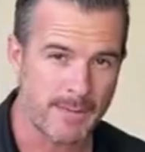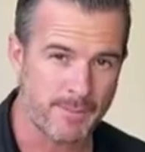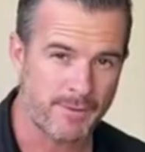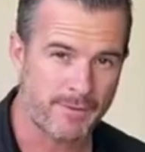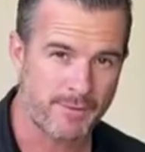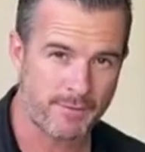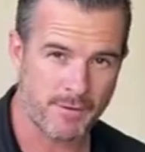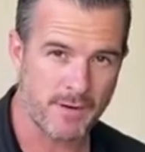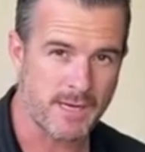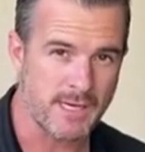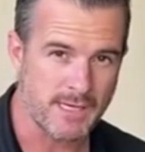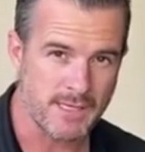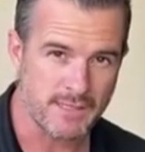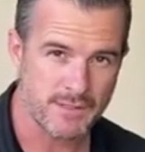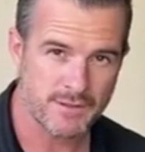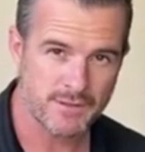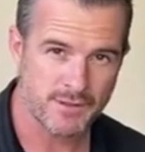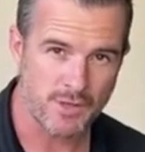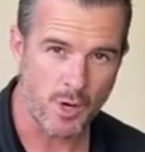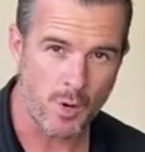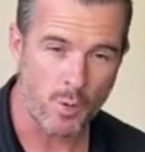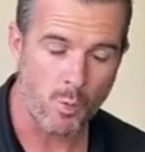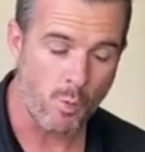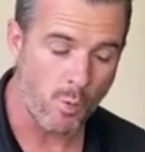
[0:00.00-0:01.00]
number 3.
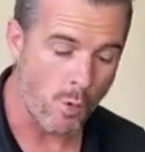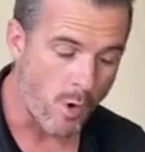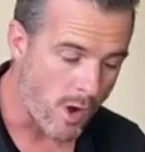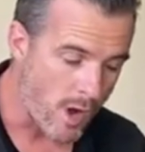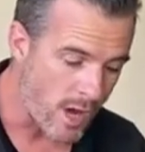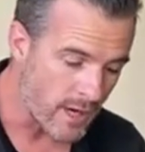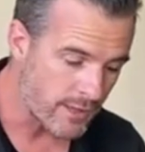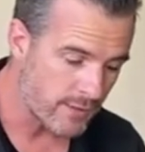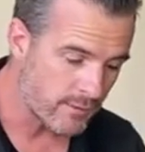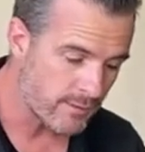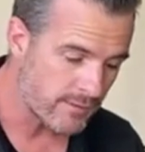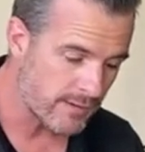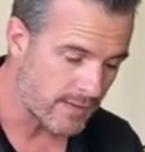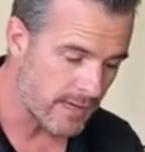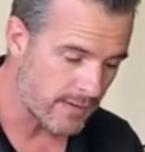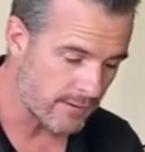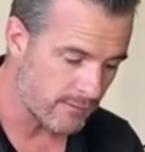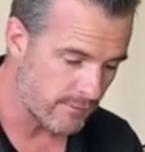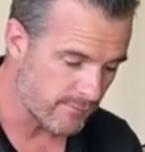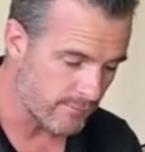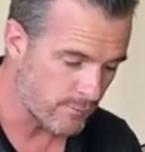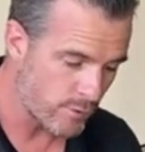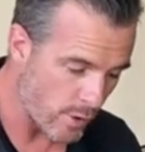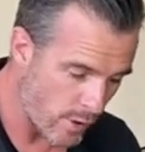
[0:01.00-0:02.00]
So while you're in
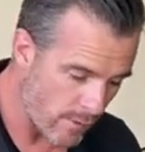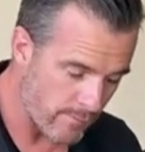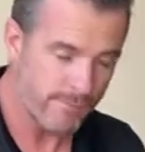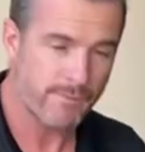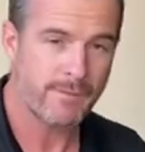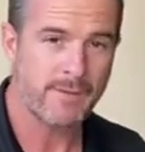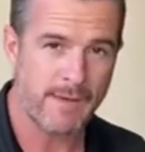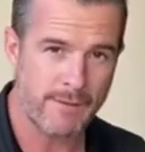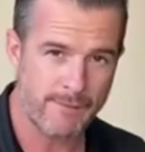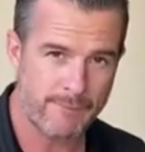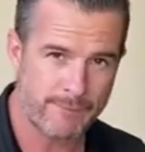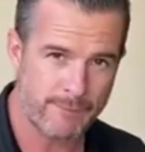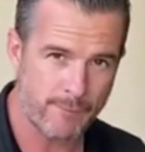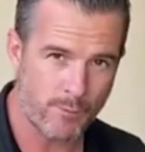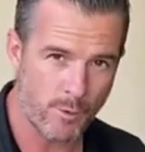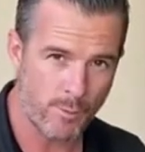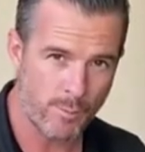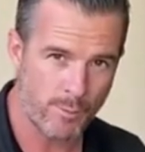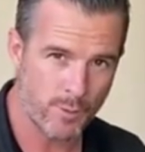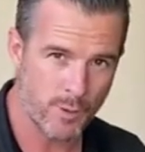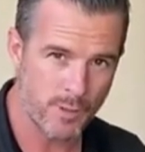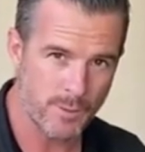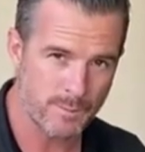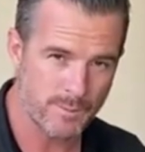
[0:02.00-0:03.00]
that, you've gone from that
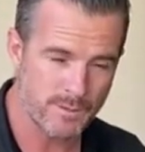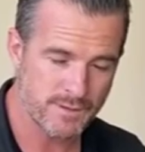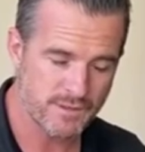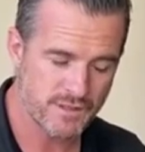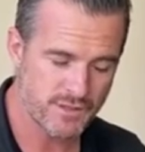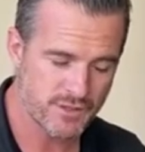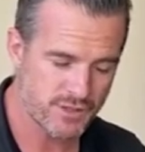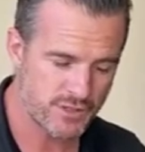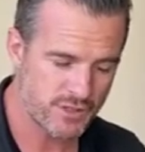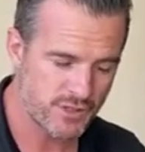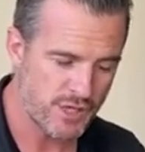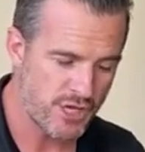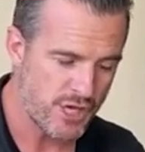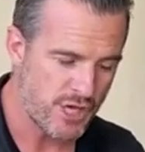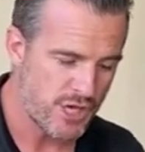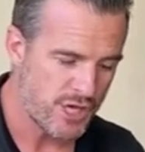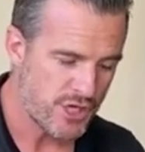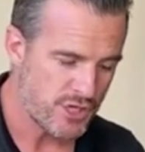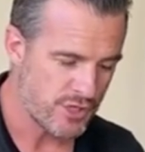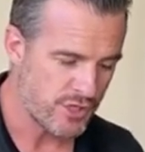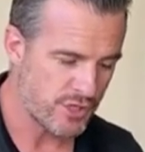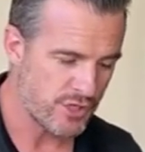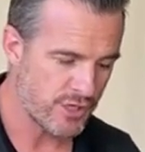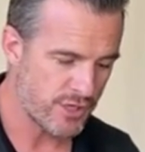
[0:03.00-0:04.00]
4-point position,
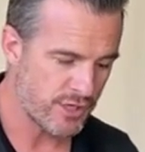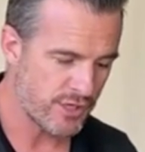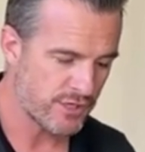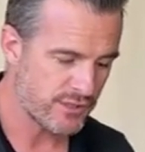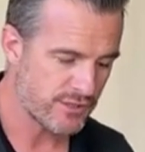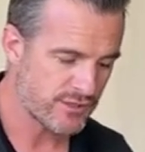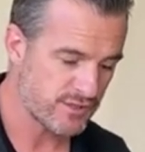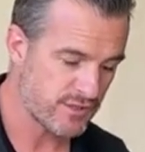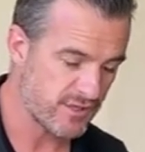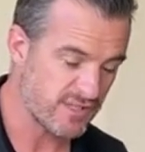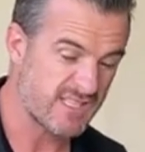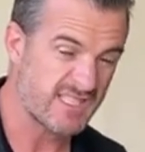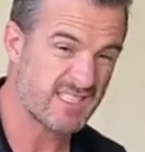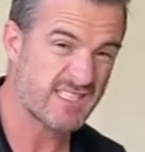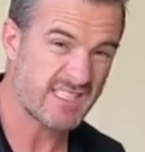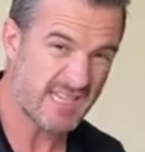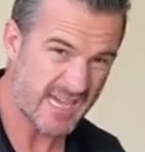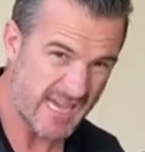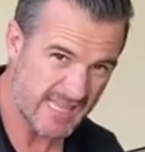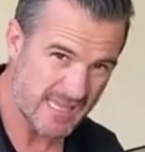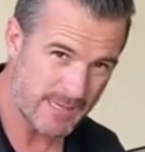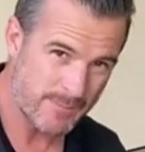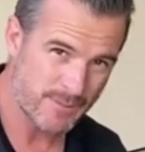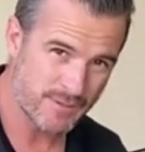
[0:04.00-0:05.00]
you're gonna sort of
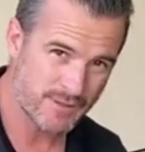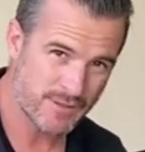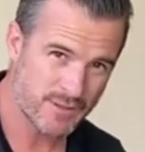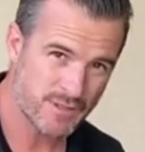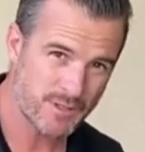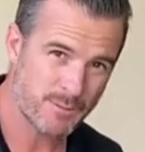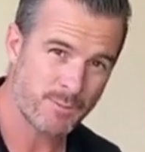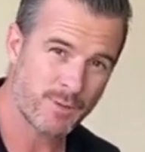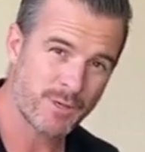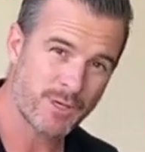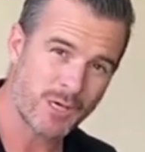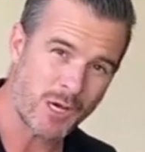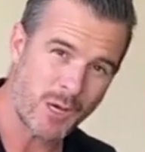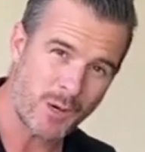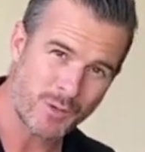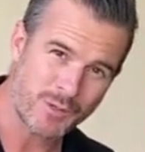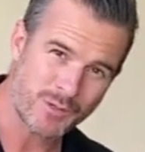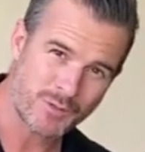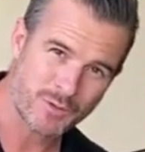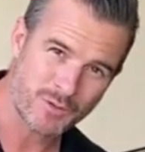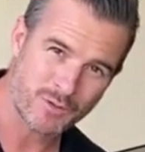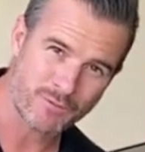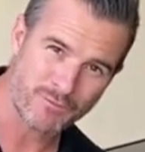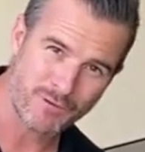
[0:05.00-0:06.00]
stay in that position, but go
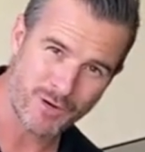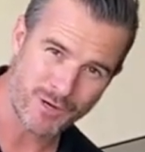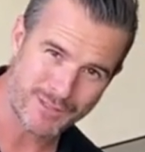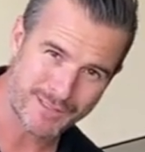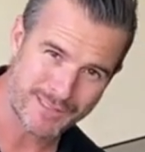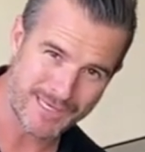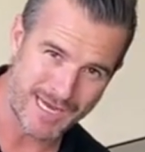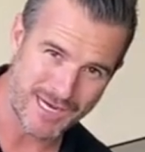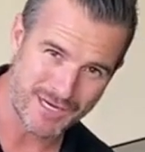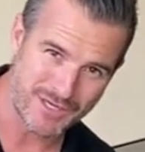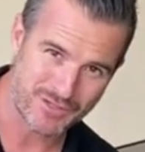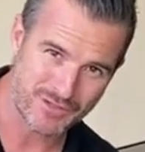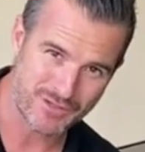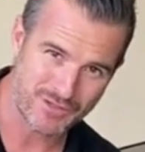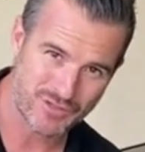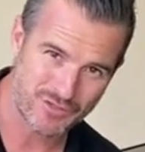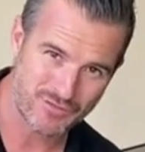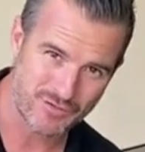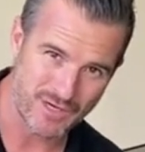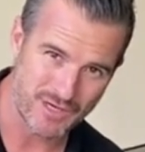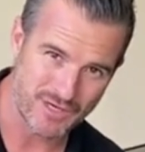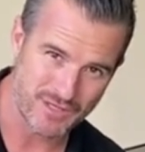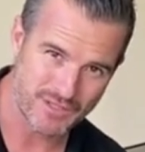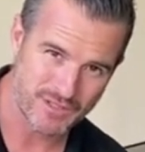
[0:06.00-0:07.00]
into a rotation
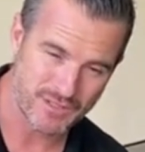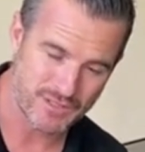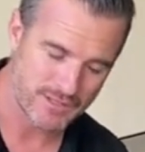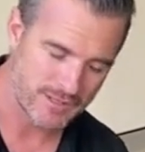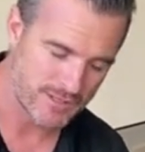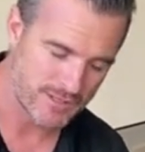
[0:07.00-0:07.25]
stretch,